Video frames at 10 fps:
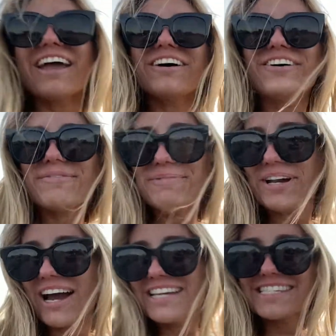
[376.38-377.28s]
hope you
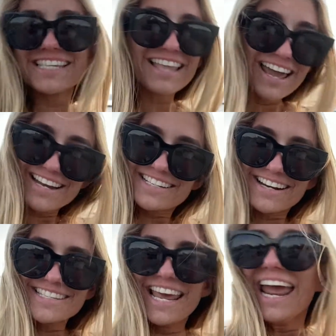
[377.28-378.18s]
guys liked
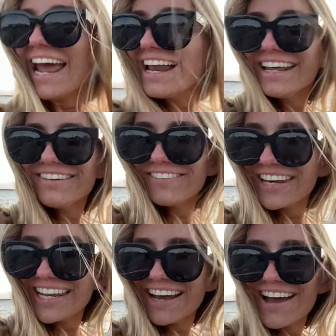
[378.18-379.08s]
our tanning
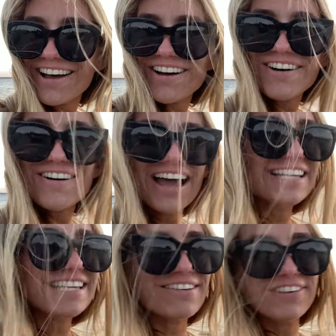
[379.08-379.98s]
video. I
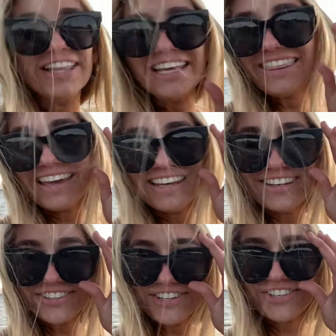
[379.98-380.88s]
definitely think
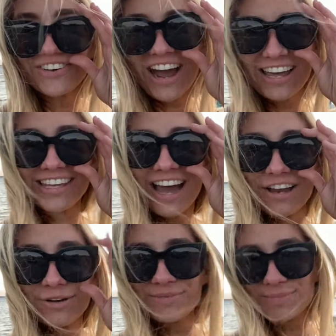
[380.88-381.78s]
you should try the
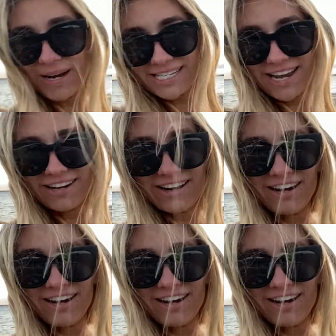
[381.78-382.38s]
at-home spray tanner.